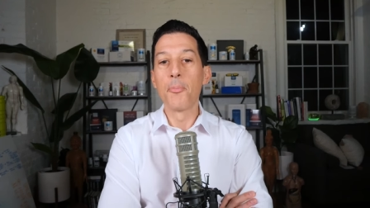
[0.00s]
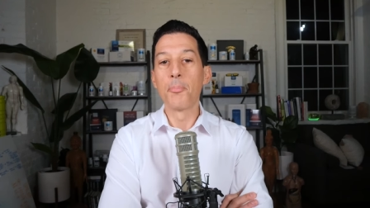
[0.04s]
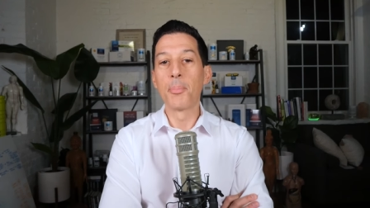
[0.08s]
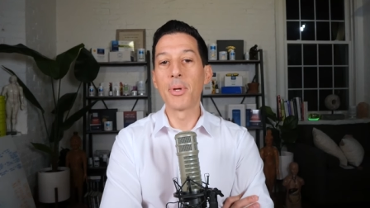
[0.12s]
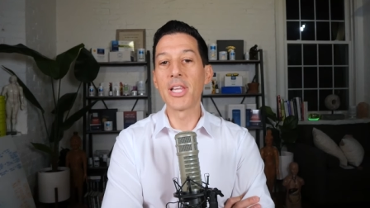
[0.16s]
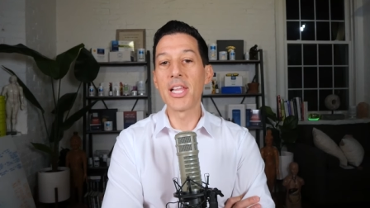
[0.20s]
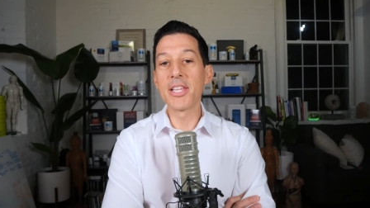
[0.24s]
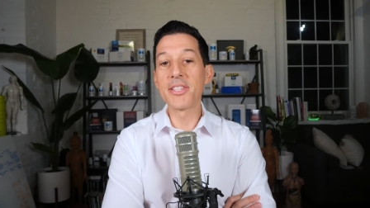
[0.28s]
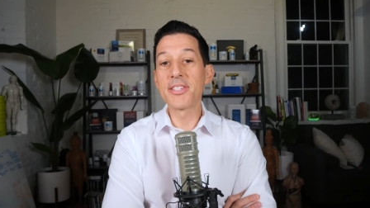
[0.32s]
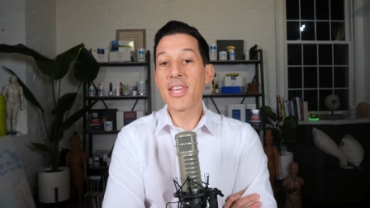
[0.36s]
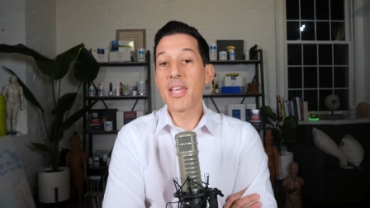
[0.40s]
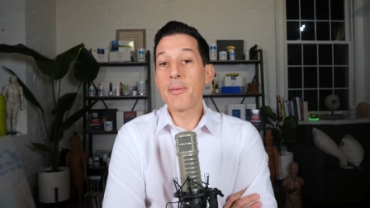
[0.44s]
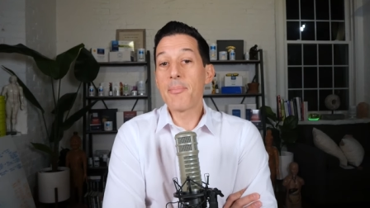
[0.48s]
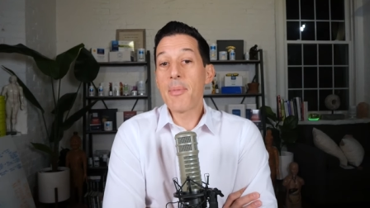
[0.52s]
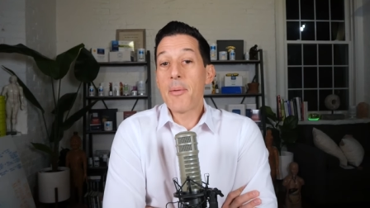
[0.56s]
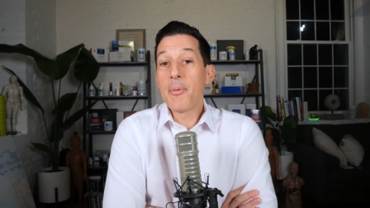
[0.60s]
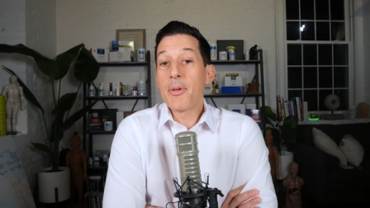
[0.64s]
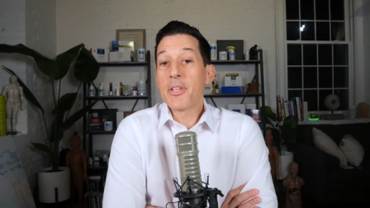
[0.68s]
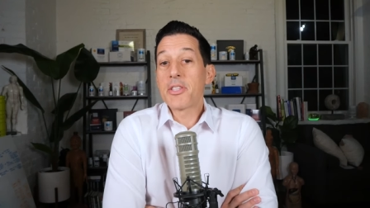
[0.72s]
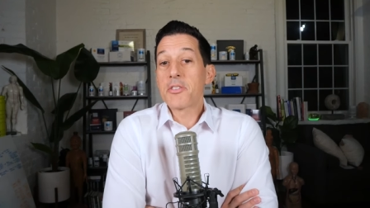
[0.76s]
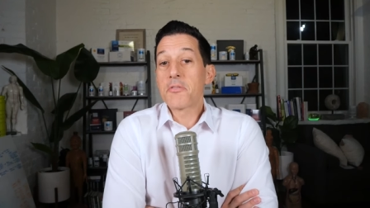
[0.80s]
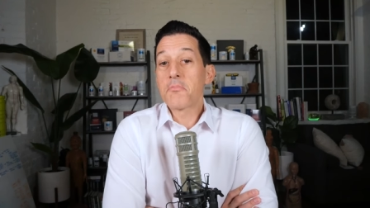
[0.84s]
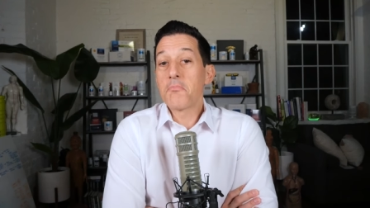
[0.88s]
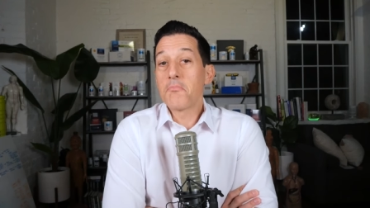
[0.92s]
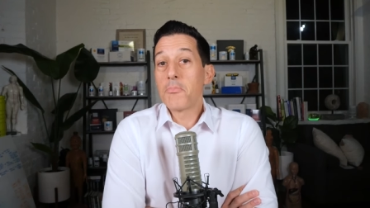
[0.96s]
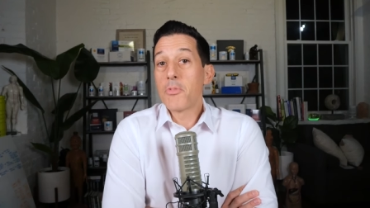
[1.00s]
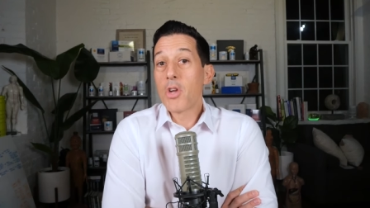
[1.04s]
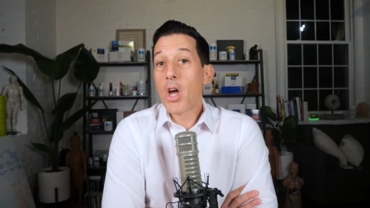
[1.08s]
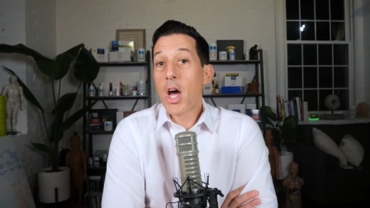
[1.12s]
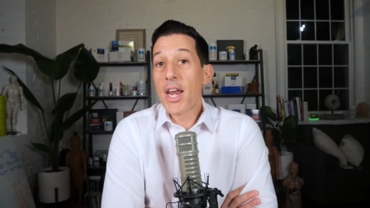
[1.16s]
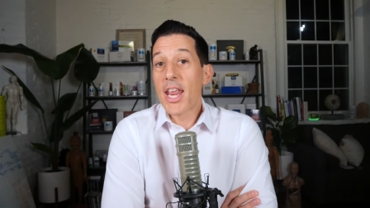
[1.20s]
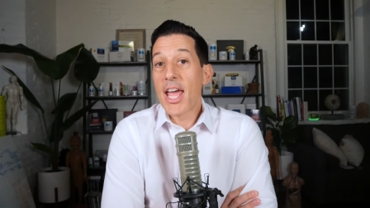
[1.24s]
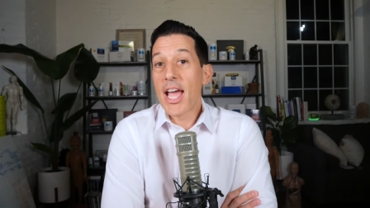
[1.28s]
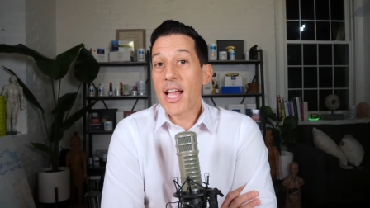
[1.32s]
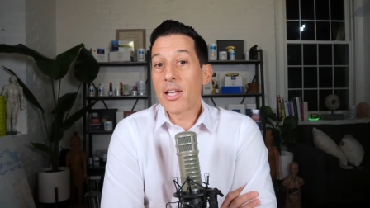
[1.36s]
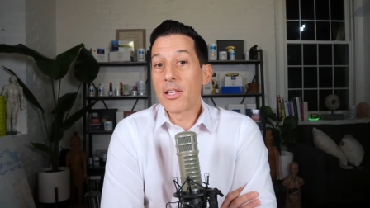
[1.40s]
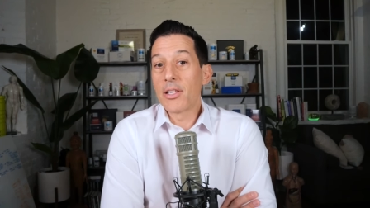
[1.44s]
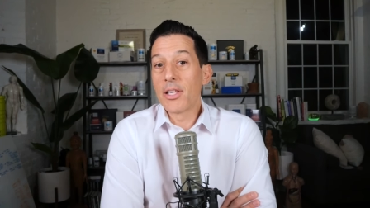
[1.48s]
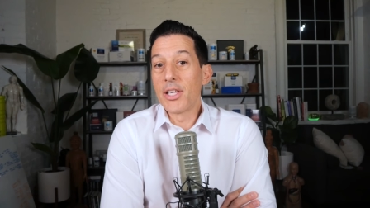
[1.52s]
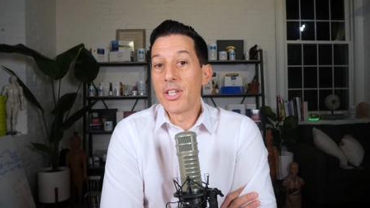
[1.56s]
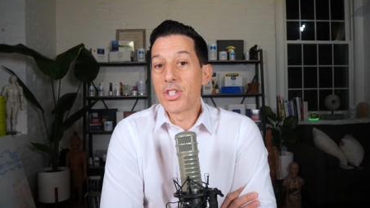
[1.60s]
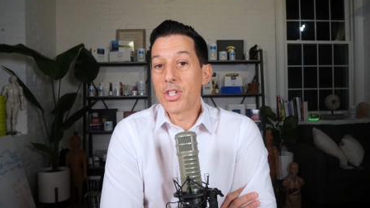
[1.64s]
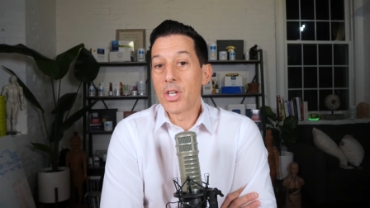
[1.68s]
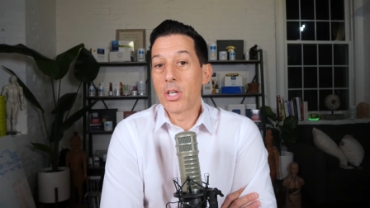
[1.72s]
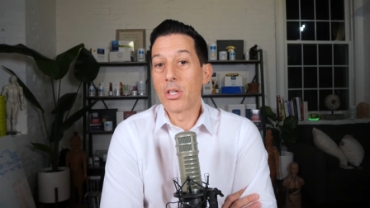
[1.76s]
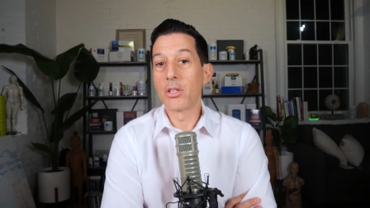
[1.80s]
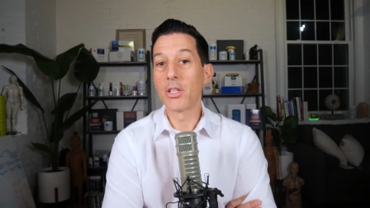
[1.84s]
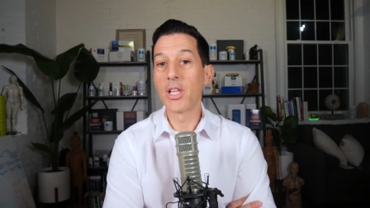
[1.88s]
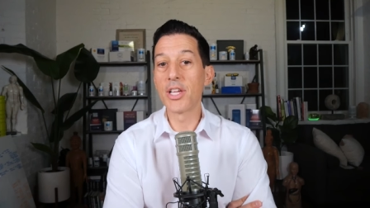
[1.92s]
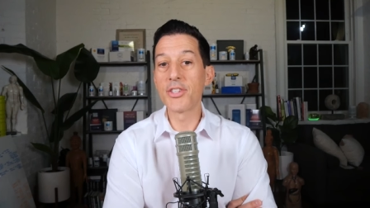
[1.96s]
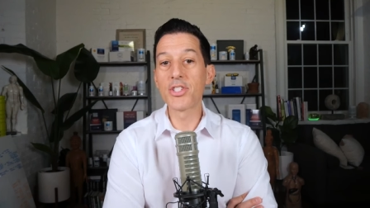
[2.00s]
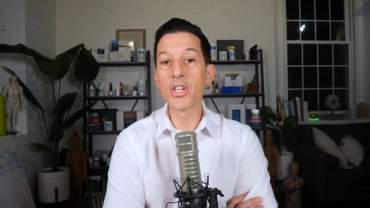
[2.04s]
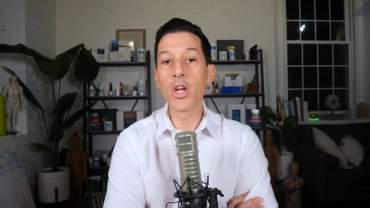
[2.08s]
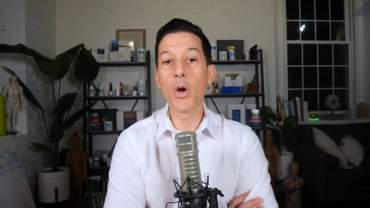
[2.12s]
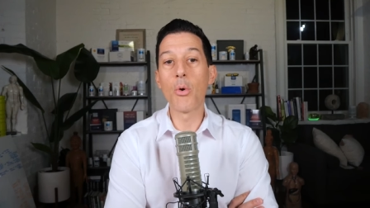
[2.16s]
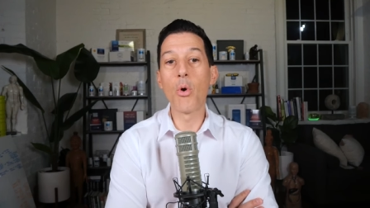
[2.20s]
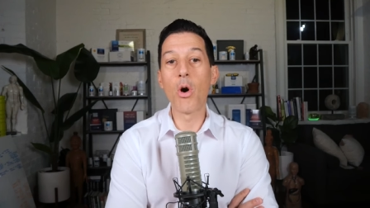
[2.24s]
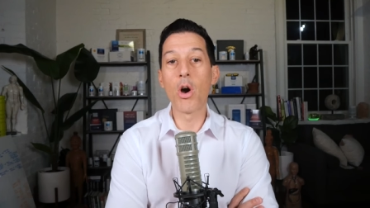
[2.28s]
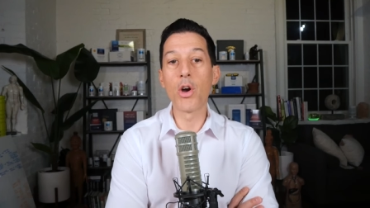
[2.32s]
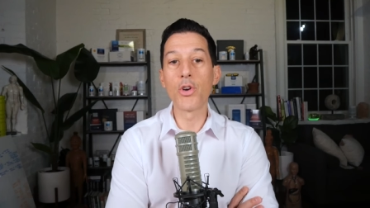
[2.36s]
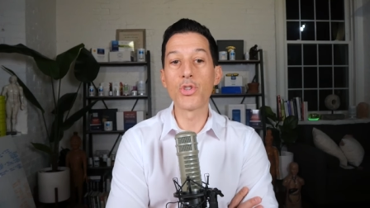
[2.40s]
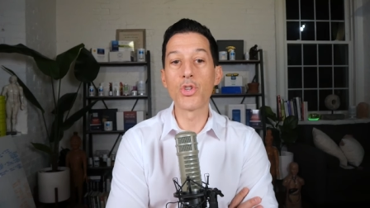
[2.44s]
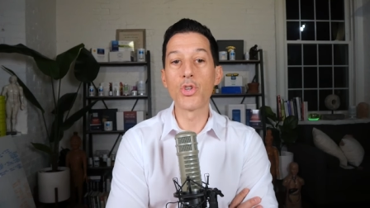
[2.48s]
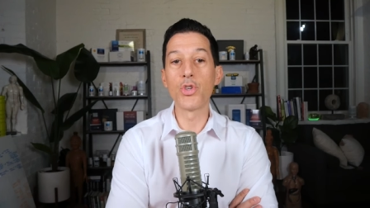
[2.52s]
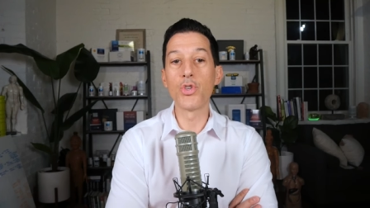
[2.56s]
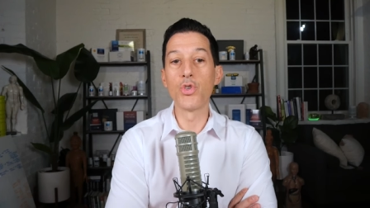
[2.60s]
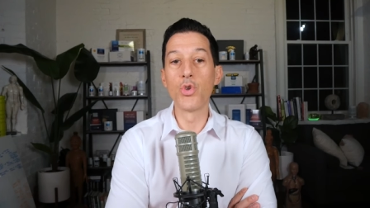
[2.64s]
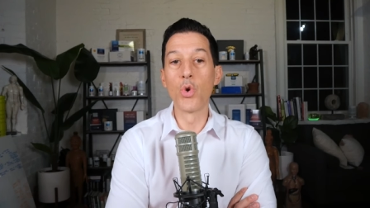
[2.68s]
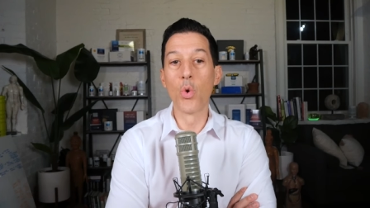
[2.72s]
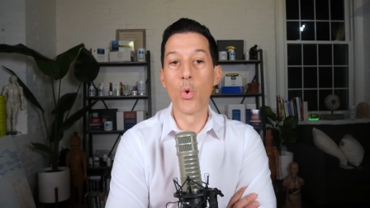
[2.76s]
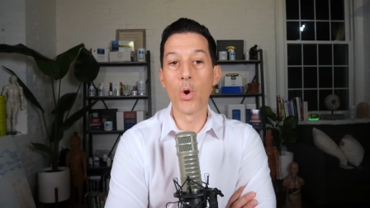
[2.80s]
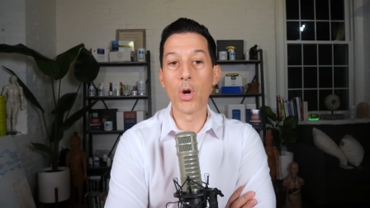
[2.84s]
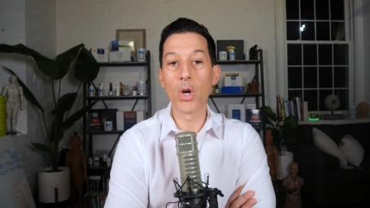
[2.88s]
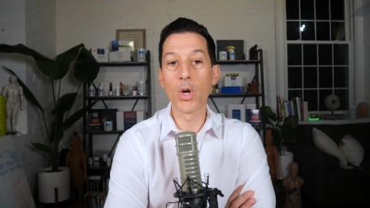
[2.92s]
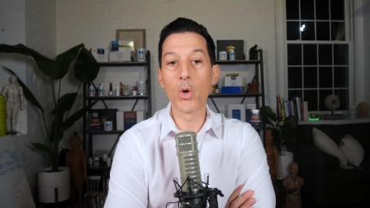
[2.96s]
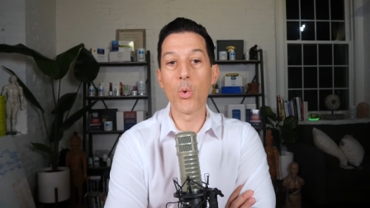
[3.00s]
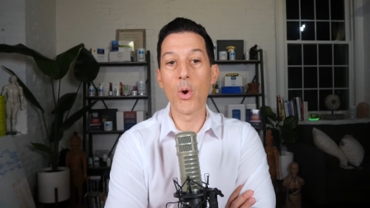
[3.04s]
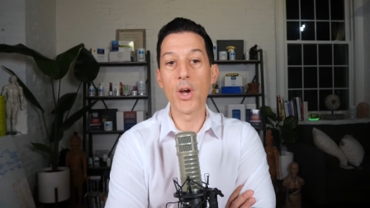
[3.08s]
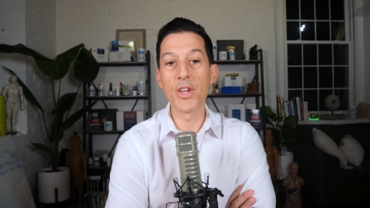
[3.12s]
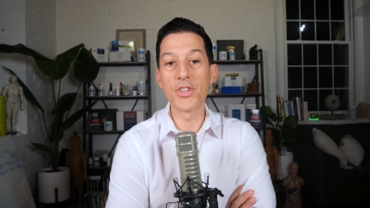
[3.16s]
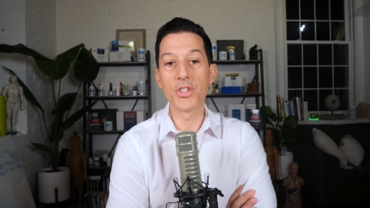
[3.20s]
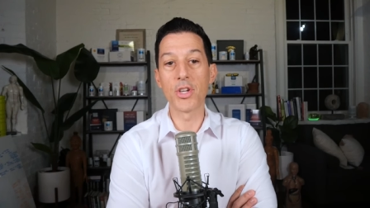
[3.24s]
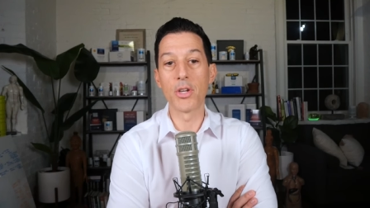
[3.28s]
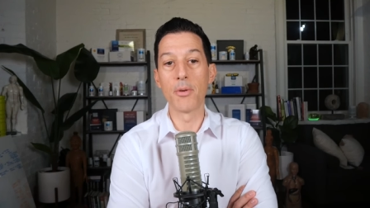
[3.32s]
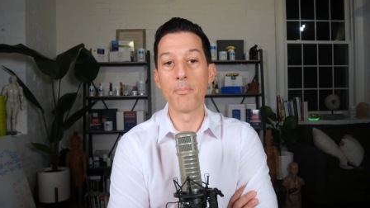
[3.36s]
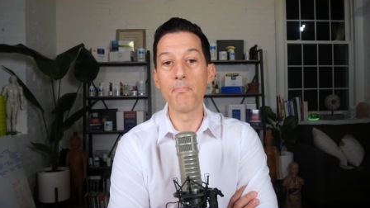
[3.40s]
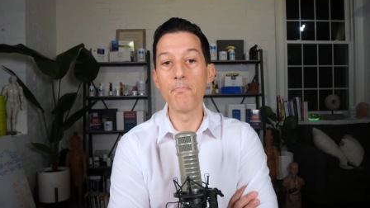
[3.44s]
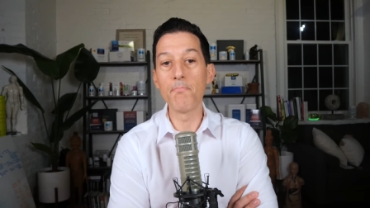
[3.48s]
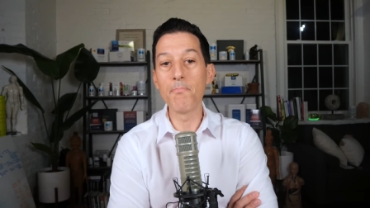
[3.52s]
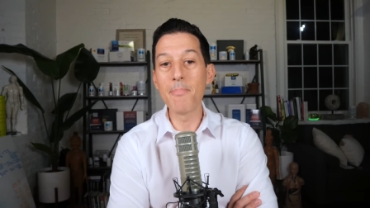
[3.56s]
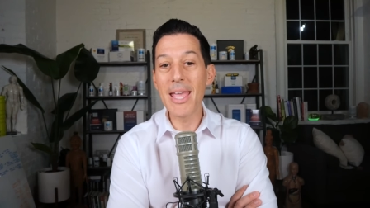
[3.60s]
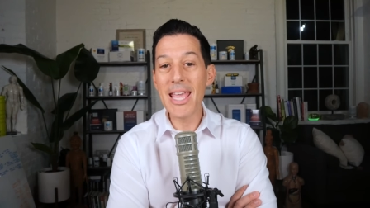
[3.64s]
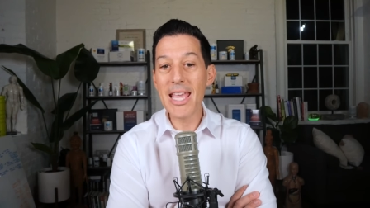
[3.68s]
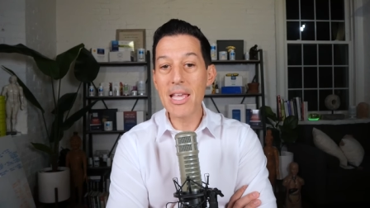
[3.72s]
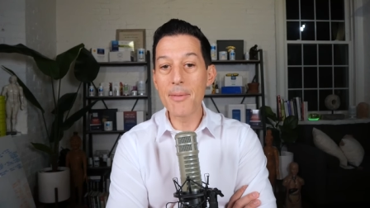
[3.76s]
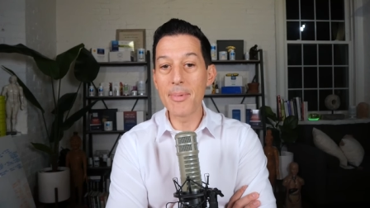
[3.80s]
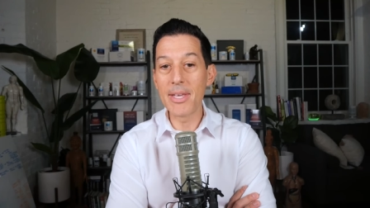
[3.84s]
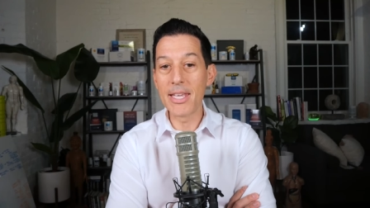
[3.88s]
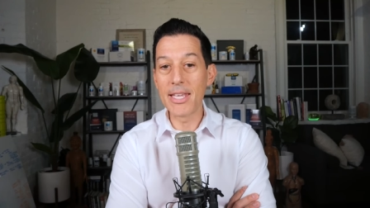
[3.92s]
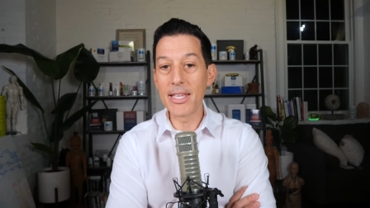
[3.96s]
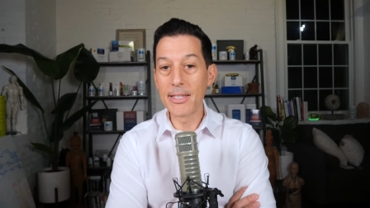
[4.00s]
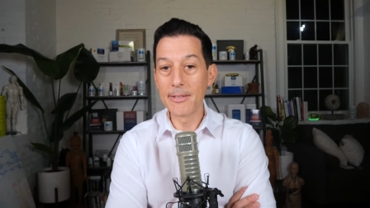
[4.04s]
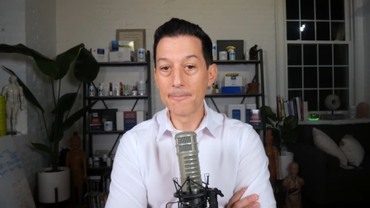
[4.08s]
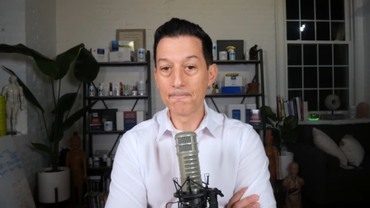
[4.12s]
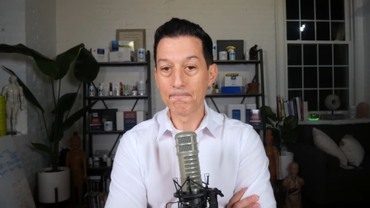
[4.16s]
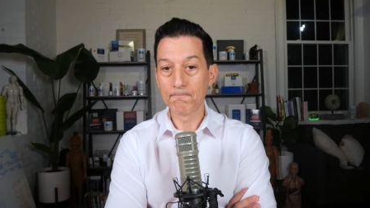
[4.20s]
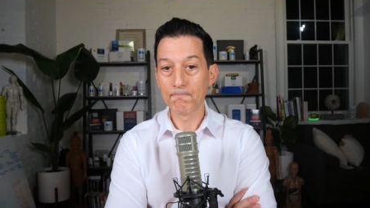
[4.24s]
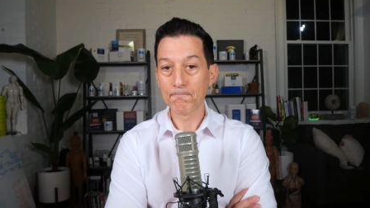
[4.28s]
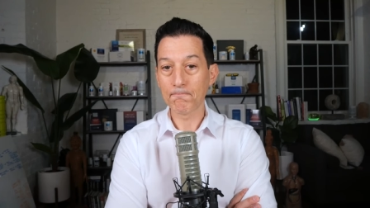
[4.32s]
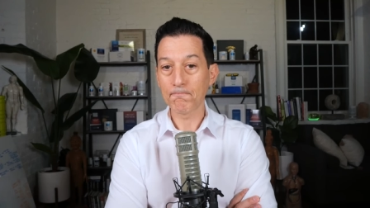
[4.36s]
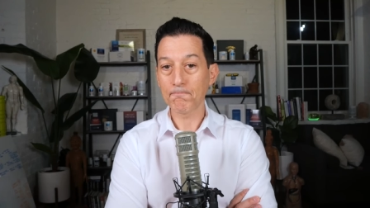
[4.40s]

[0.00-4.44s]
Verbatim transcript: But let's say maybe it's not achalasia. Let's go on to your question. Maybe